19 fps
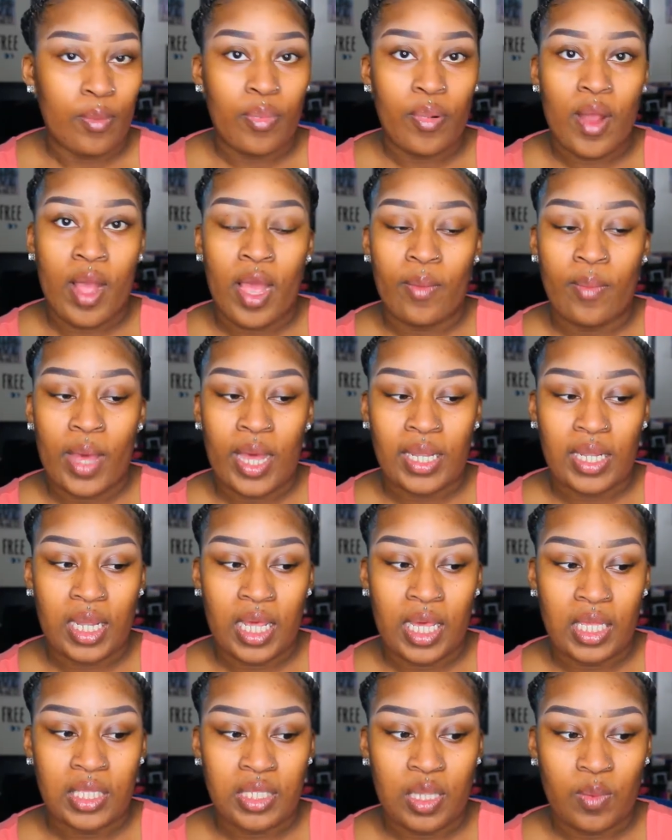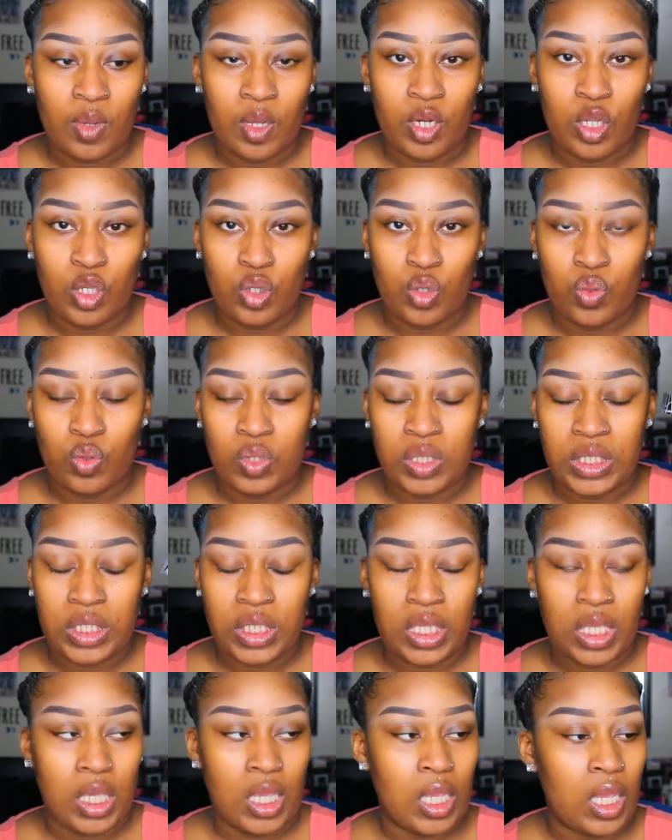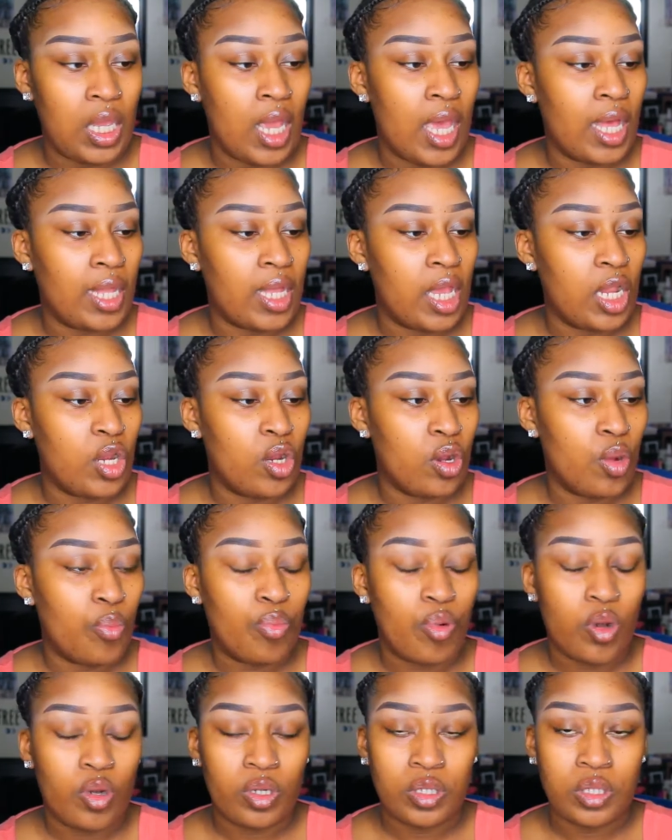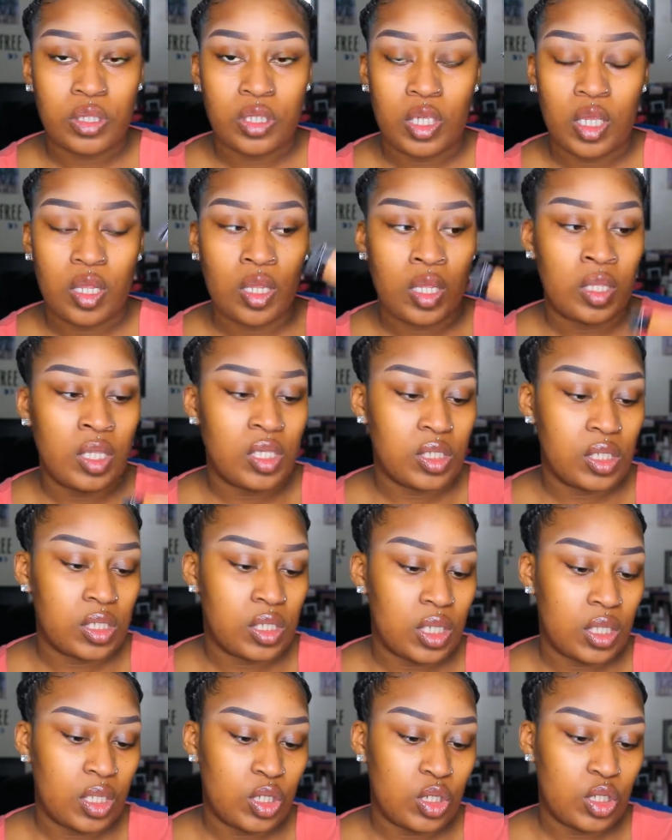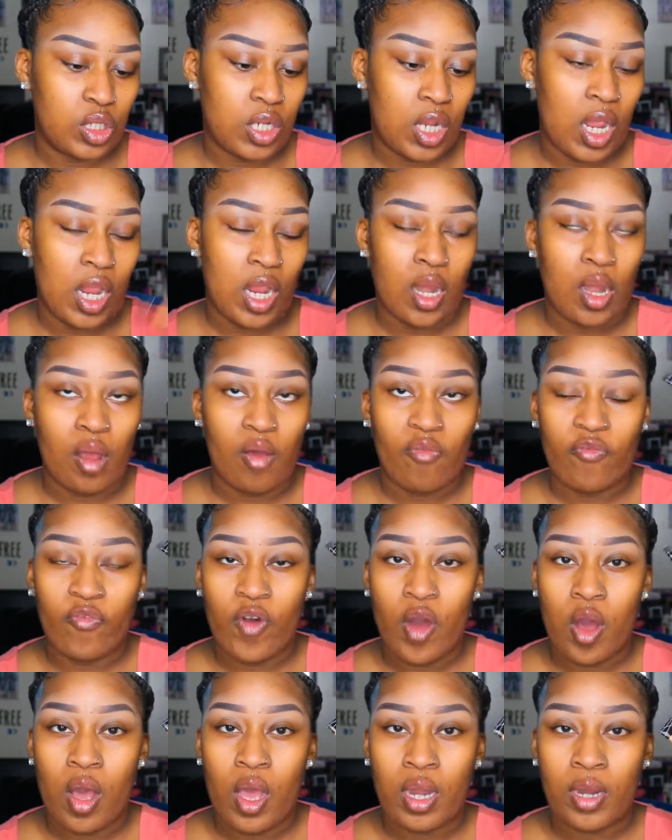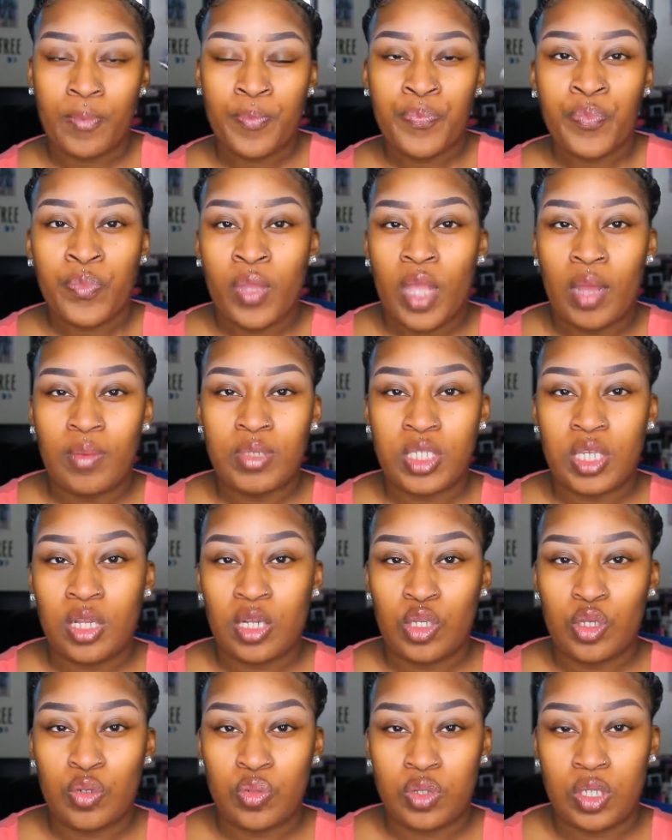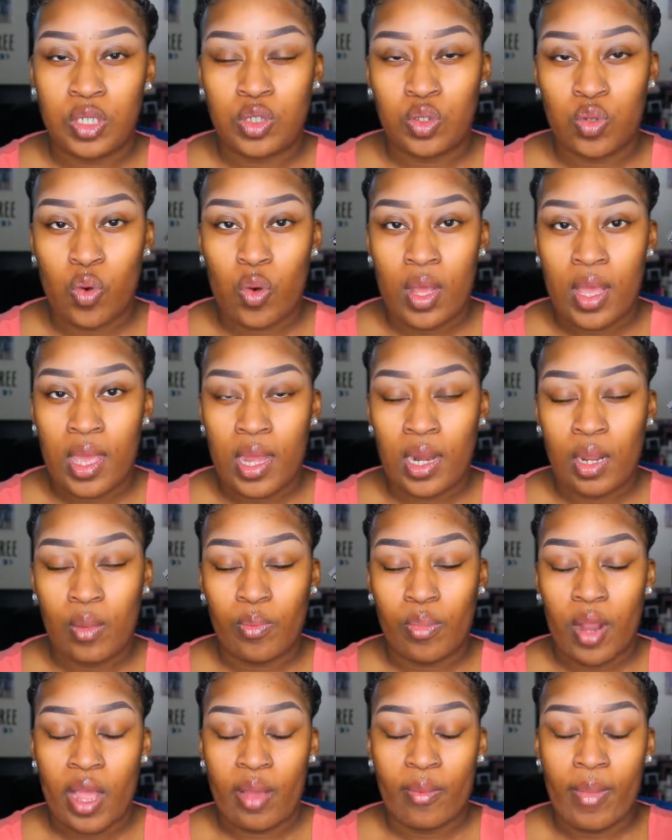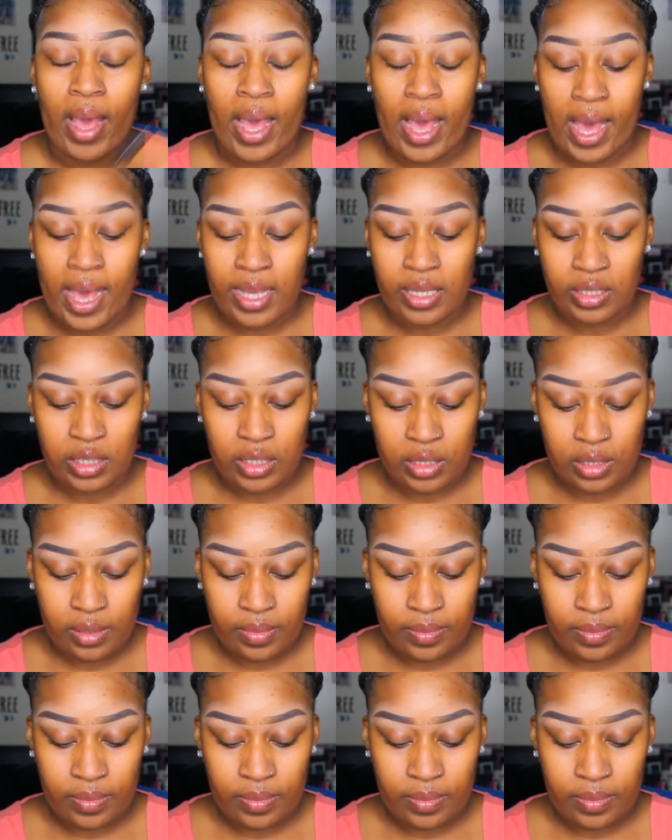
Prime my lids. I'm going to use the LA Girl Pro Conceal, and this is in the shade Fawn. I'm just going to use this to go ahead and prime my eyes.